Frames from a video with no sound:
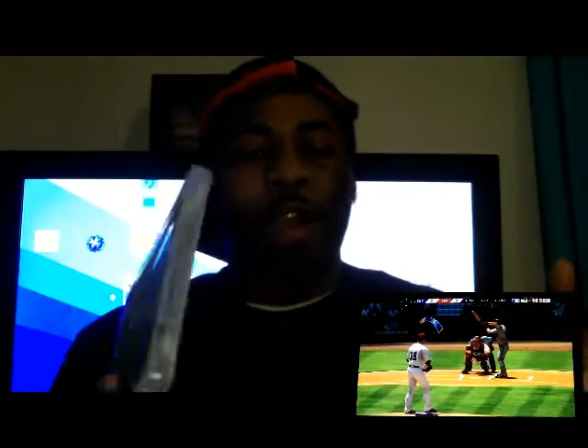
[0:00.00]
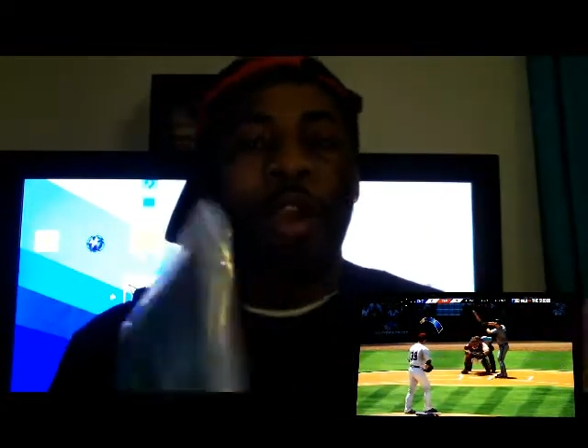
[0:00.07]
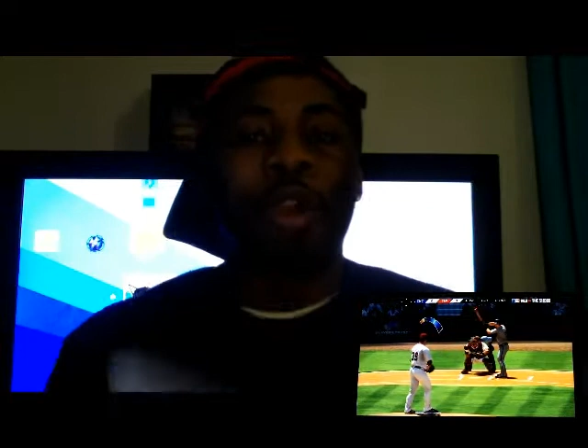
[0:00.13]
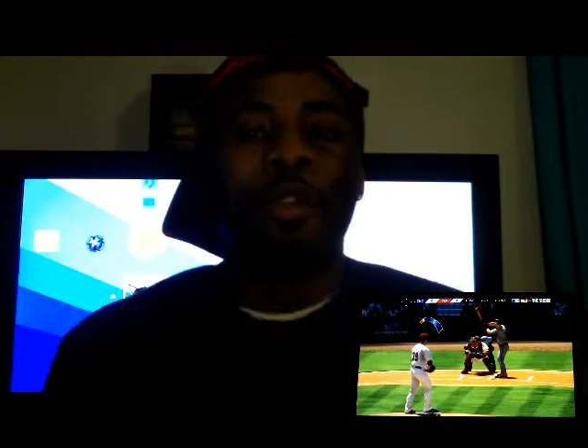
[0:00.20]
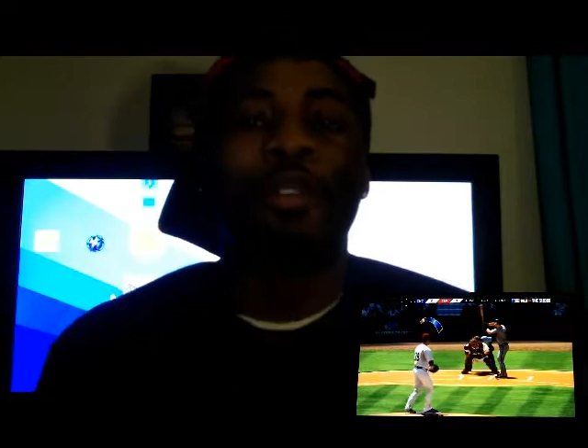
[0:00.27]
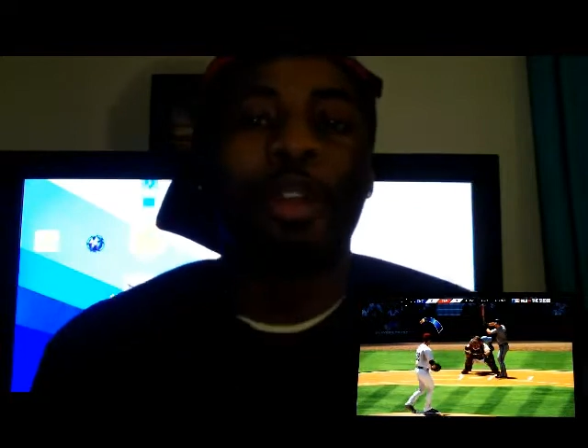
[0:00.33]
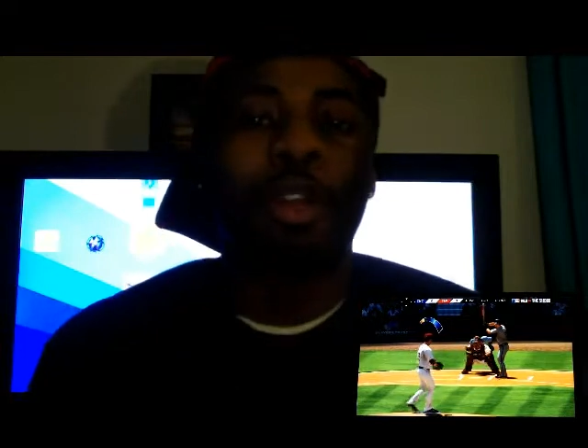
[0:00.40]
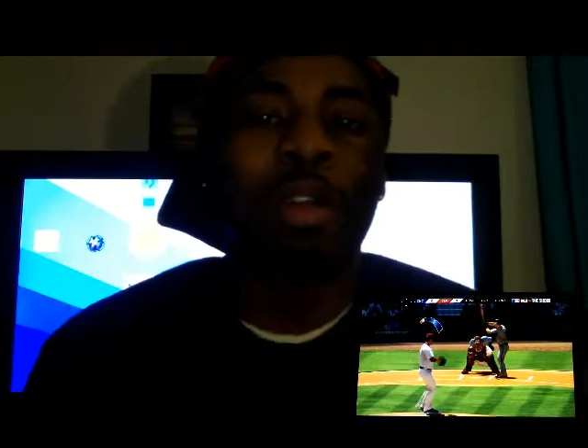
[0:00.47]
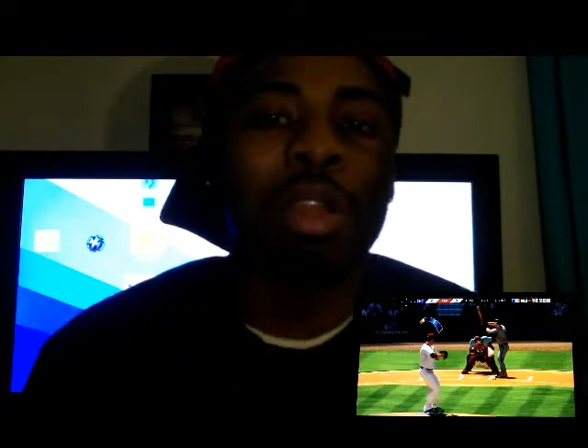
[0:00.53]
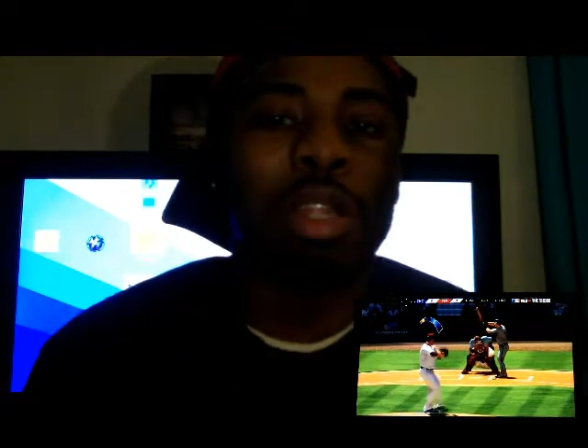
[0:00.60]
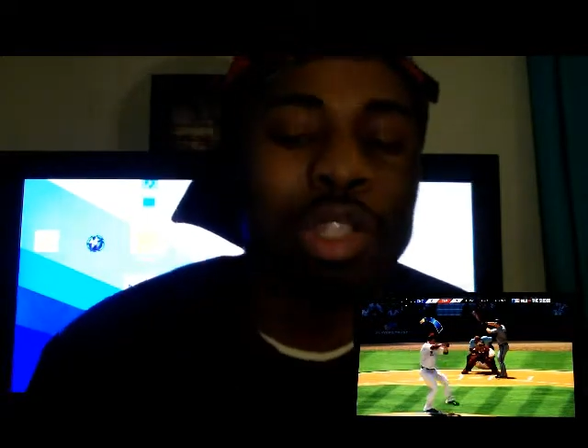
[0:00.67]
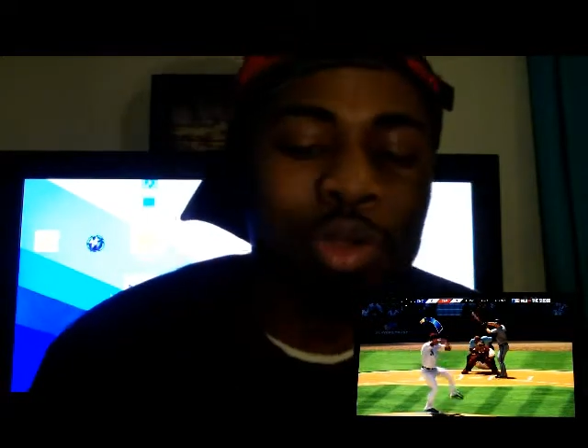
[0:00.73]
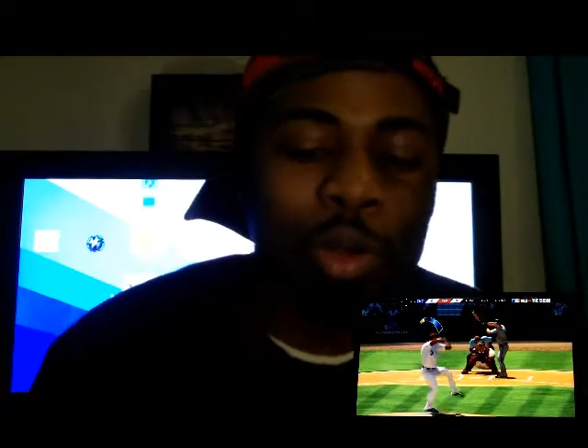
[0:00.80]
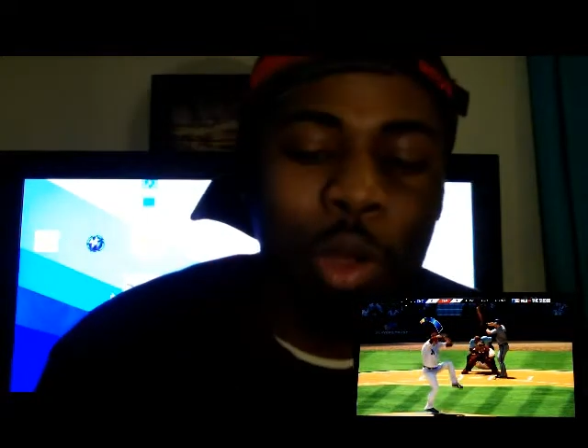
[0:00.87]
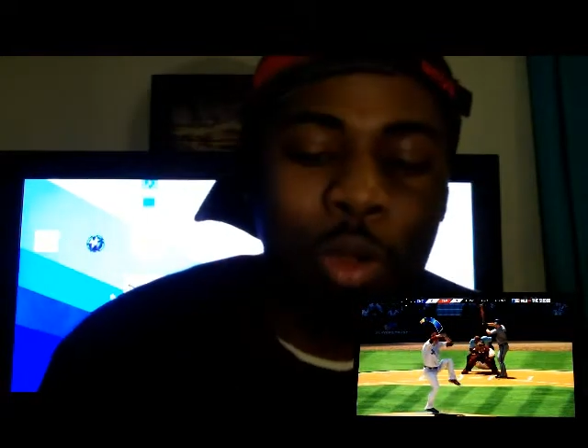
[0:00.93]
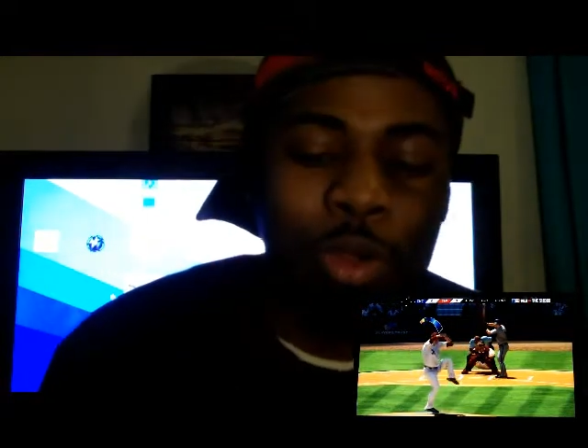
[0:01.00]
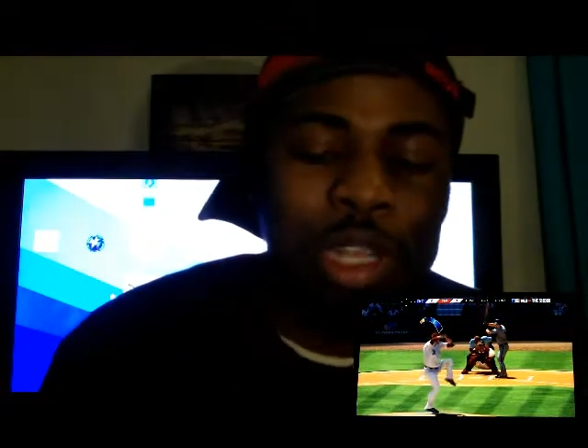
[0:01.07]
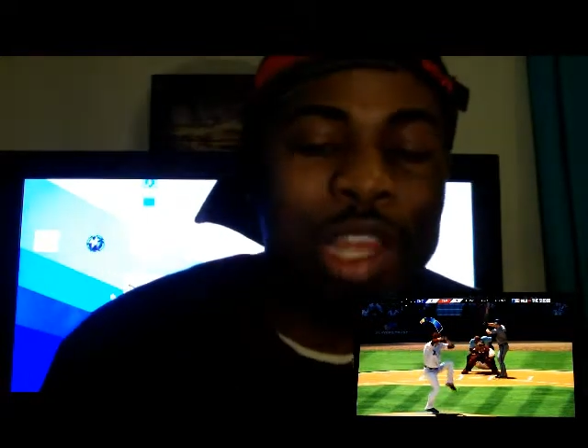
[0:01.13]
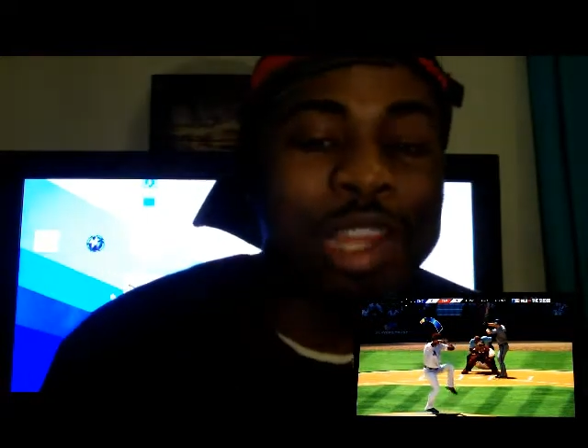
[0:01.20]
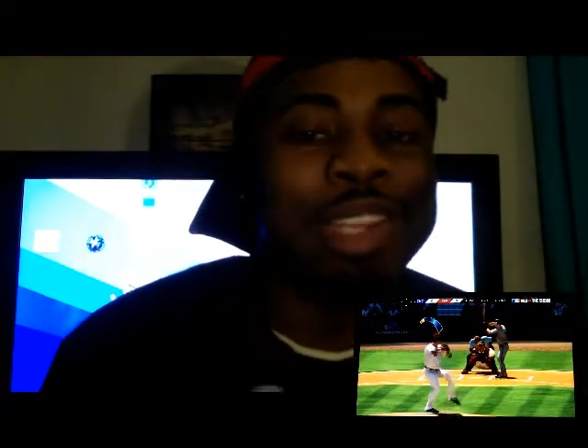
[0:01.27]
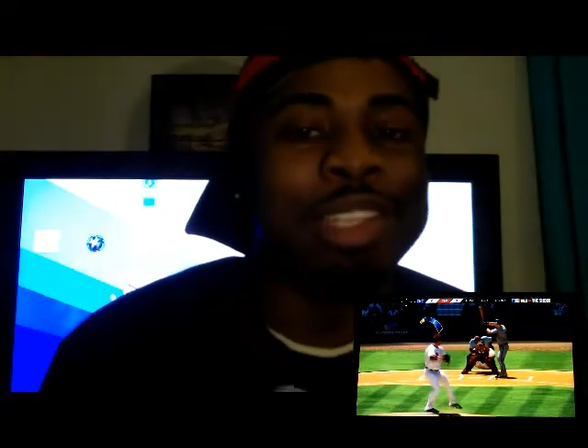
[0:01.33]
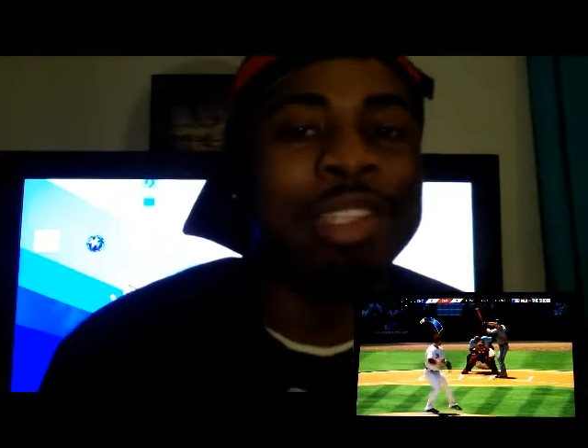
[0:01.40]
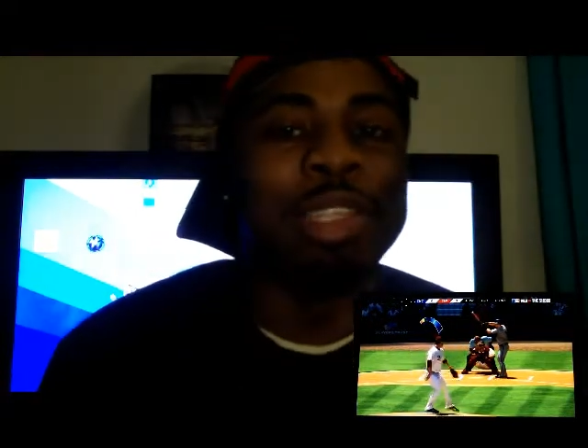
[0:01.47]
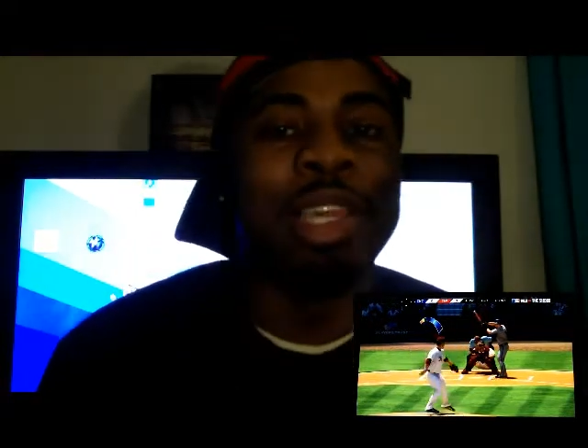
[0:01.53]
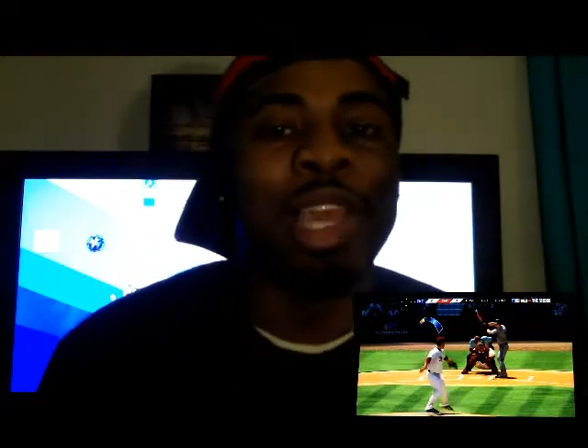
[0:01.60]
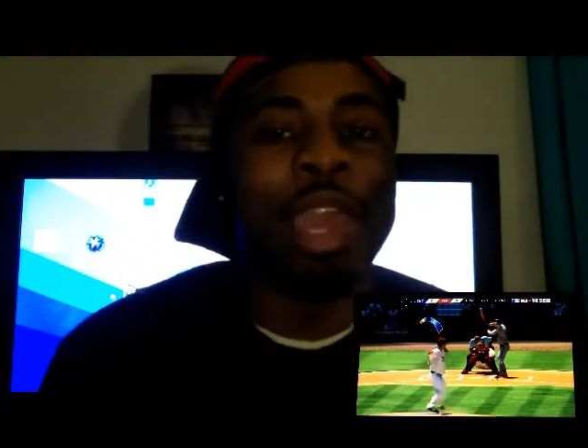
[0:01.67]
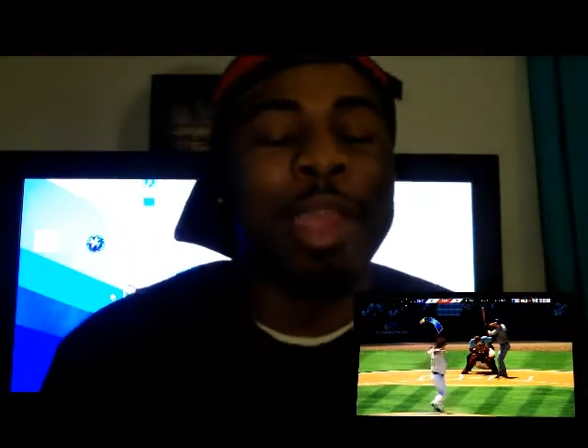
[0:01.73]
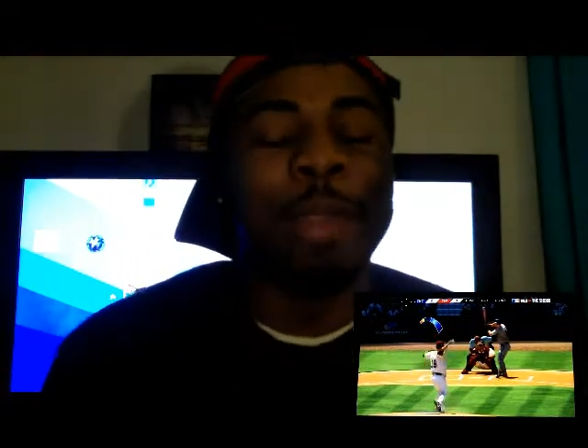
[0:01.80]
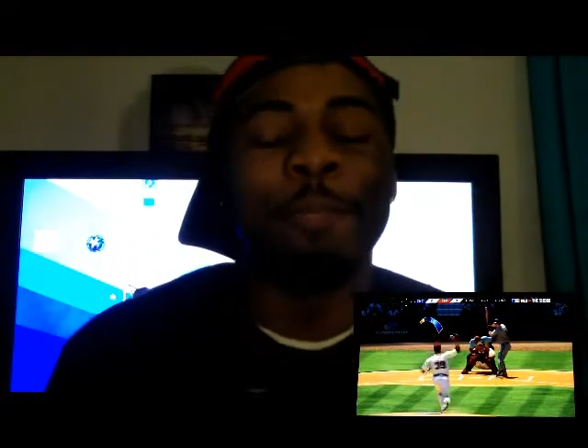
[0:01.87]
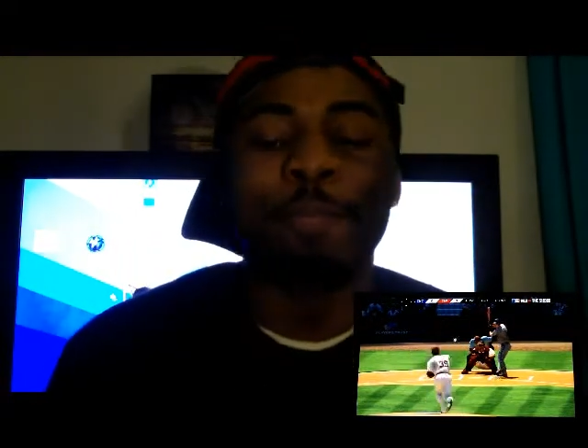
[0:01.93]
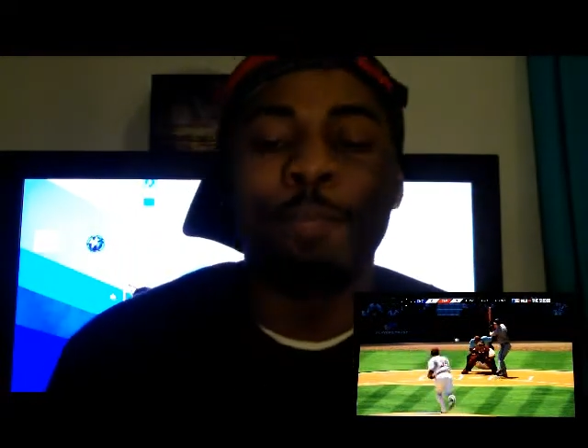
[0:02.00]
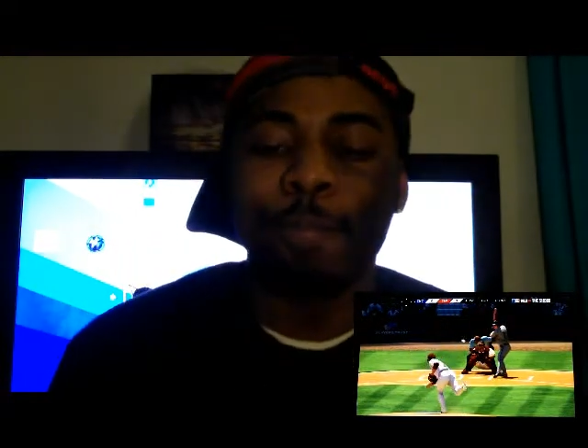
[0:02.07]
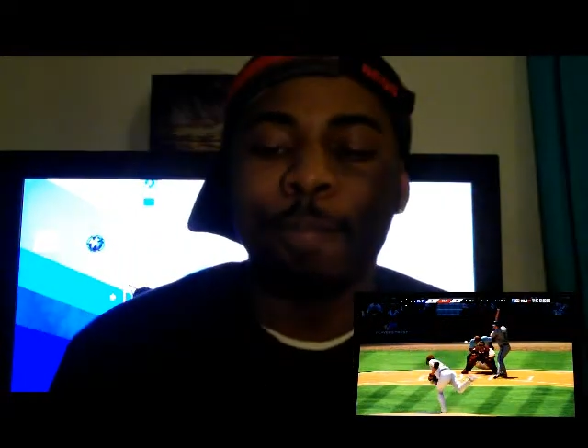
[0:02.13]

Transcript: Overall controls of this game.